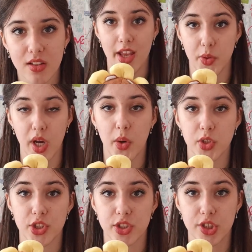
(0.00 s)
Anyway, I
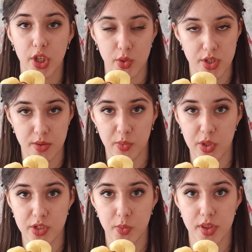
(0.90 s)
was just so
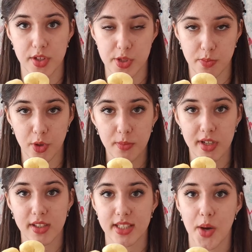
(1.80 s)
disappointed with this book
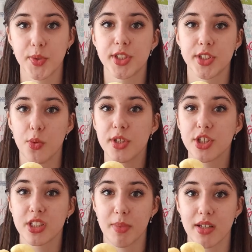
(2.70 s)
because I was so much
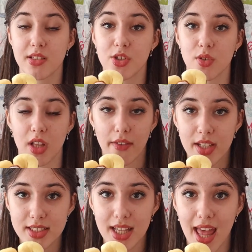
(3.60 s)
expecting to love
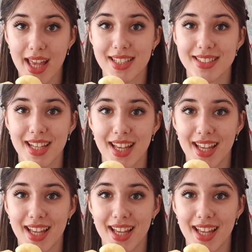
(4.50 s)
it, and